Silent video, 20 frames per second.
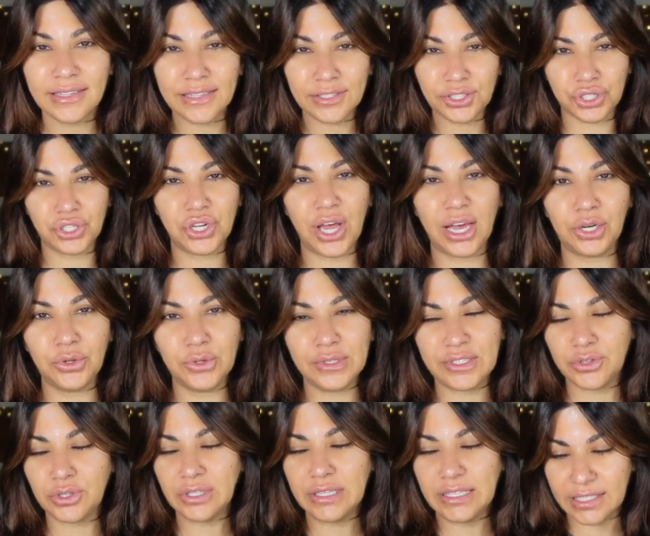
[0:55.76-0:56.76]
This channel
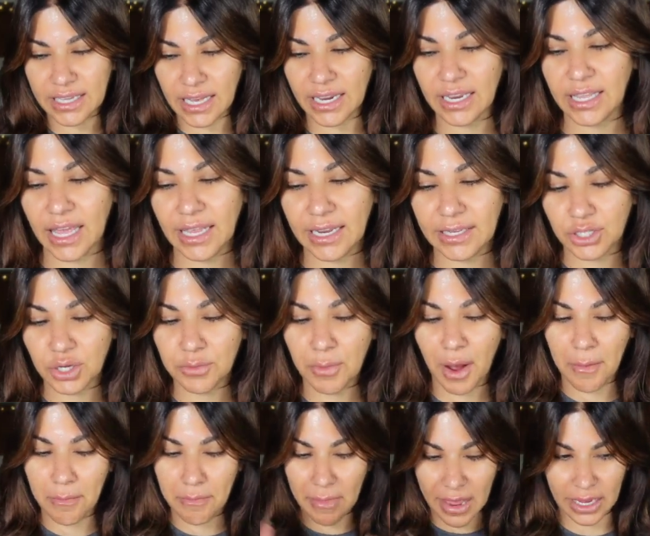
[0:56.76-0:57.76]
is really dedicated to
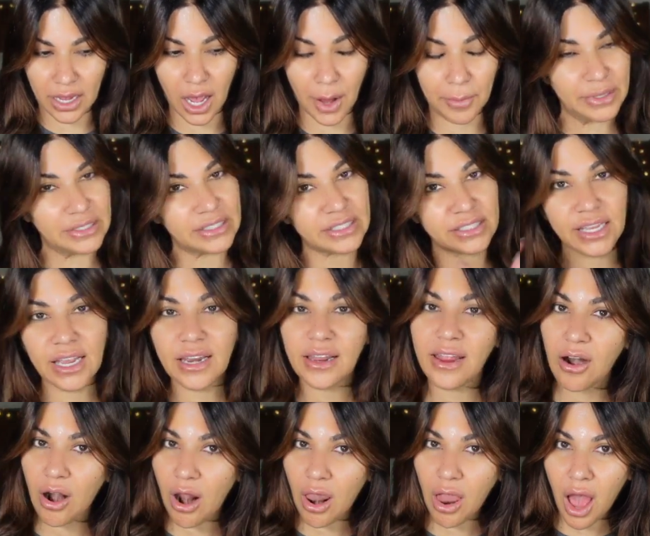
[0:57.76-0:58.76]
my makeup and skincare